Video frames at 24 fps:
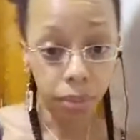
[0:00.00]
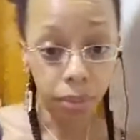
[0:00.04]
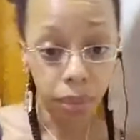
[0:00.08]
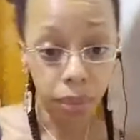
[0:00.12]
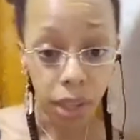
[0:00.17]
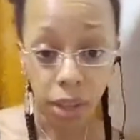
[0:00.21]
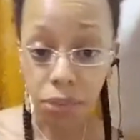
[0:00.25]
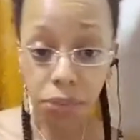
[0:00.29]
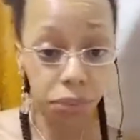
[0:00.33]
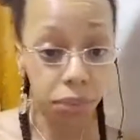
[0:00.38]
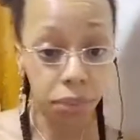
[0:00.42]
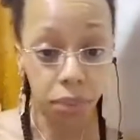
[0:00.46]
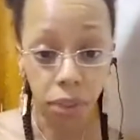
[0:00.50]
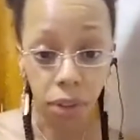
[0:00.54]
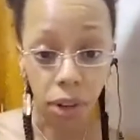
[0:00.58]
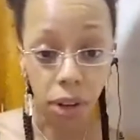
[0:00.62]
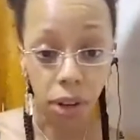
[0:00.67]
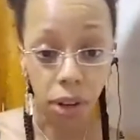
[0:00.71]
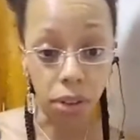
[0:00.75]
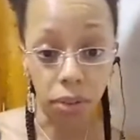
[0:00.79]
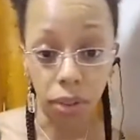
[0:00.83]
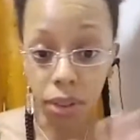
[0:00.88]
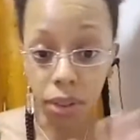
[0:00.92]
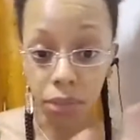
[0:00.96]
If you
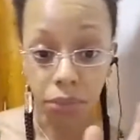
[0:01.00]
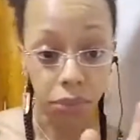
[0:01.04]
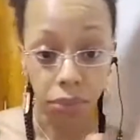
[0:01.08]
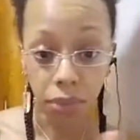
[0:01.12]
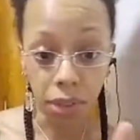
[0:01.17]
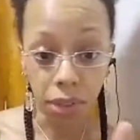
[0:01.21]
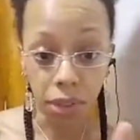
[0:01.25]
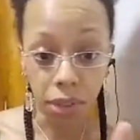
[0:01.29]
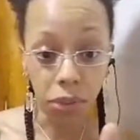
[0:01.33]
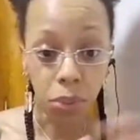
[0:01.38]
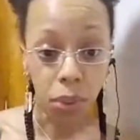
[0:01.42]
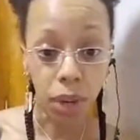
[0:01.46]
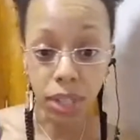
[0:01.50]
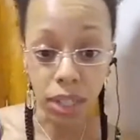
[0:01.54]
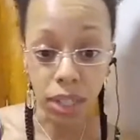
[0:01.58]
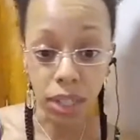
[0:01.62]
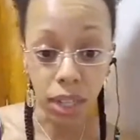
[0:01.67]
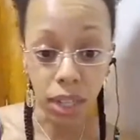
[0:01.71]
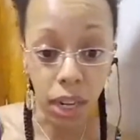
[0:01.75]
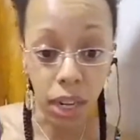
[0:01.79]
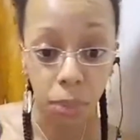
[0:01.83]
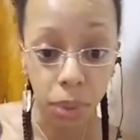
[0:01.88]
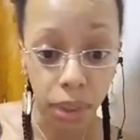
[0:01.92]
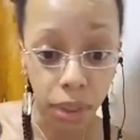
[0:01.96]

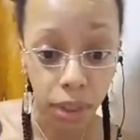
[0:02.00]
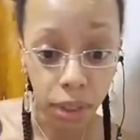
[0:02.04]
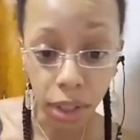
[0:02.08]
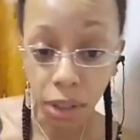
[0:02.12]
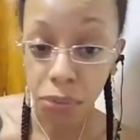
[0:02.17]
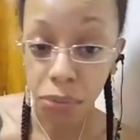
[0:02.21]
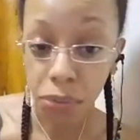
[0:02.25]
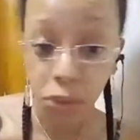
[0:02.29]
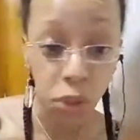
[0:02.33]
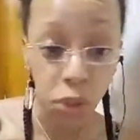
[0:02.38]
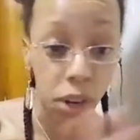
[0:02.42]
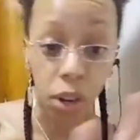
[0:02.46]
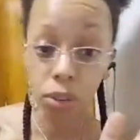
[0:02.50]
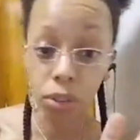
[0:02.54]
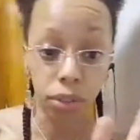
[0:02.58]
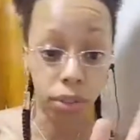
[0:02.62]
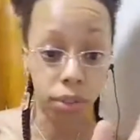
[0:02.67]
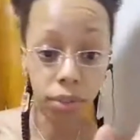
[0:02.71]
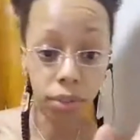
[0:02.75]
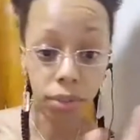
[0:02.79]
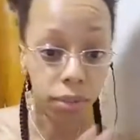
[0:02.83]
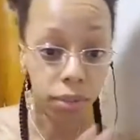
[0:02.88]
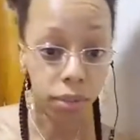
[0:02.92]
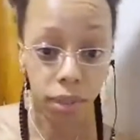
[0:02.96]
resonate with it. If you don't,
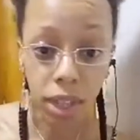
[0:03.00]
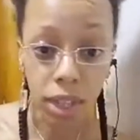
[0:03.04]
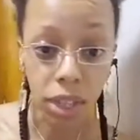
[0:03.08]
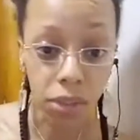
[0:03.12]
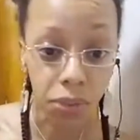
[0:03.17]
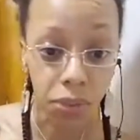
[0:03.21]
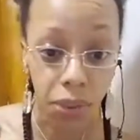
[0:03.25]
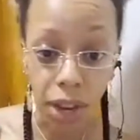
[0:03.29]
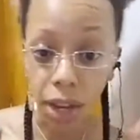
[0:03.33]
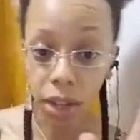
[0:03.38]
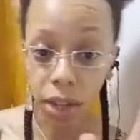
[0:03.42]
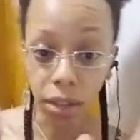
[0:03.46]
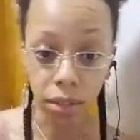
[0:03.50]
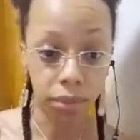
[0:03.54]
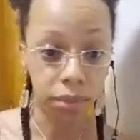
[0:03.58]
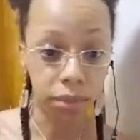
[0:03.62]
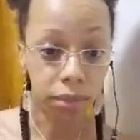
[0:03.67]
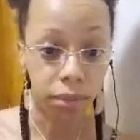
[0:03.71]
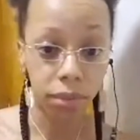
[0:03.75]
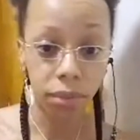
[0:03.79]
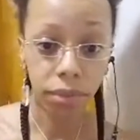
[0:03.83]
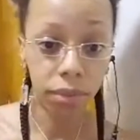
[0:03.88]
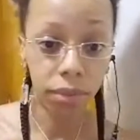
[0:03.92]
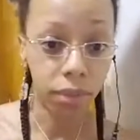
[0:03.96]
that's fine.
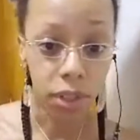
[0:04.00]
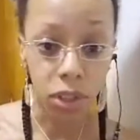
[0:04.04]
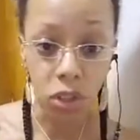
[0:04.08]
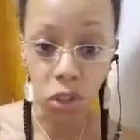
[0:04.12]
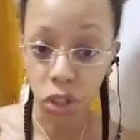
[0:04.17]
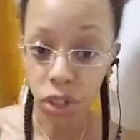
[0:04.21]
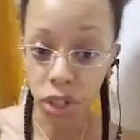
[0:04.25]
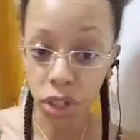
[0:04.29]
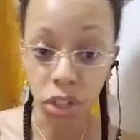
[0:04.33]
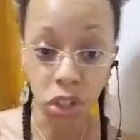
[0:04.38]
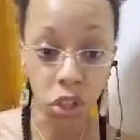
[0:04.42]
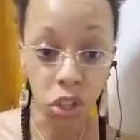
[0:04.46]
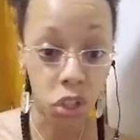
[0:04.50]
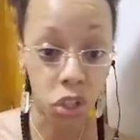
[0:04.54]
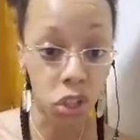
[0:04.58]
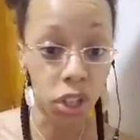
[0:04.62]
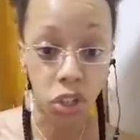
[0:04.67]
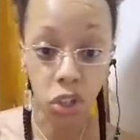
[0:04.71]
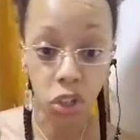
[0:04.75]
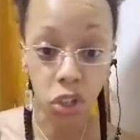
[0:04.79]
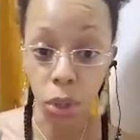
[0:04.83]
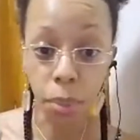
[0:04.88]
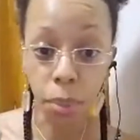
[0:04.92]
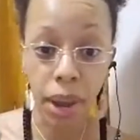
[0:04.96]

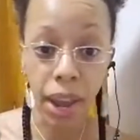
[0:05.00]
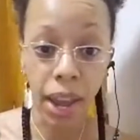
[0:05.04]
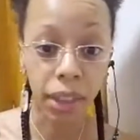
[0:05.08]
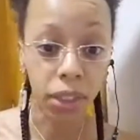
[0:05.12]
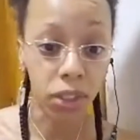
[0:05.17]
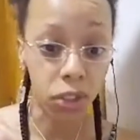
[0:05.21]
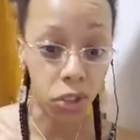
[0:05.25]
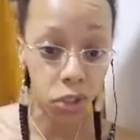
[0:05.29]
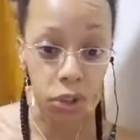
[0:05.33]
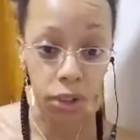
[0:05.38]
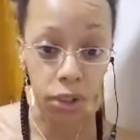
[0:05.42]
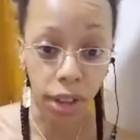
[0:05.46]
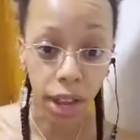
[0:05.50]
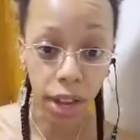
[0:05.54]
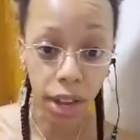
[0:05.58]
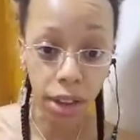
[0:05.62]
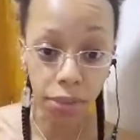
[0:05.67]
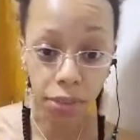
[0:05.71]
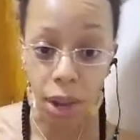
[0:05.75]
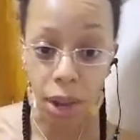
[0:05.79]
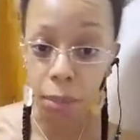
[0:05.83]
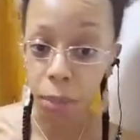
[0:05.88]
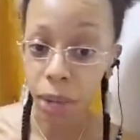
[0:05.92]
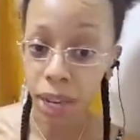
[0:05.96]
It's your path, it's your
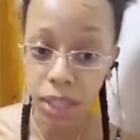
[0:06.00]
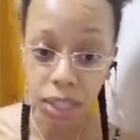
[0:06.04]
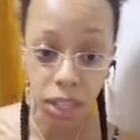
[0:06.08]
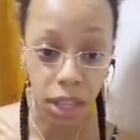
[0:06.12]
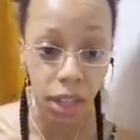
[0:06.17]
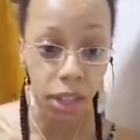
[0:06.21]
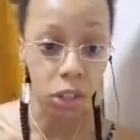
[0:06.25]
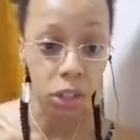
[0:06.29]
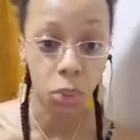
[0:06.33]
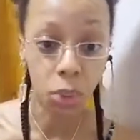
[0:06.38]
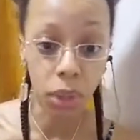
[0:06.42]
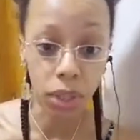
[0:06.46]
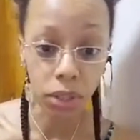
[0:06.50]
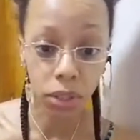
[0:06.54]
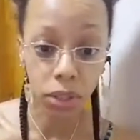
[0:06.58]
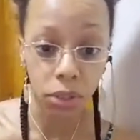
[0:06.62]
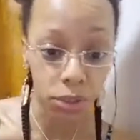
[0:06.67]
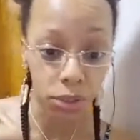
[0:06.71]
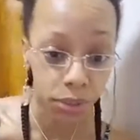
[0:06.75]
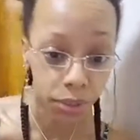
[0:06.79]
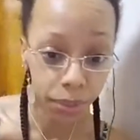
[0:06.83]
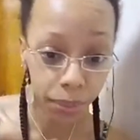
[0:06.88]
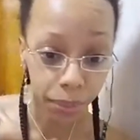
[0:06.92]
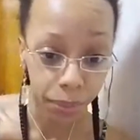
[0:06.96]
life. I'm not telling you what to do.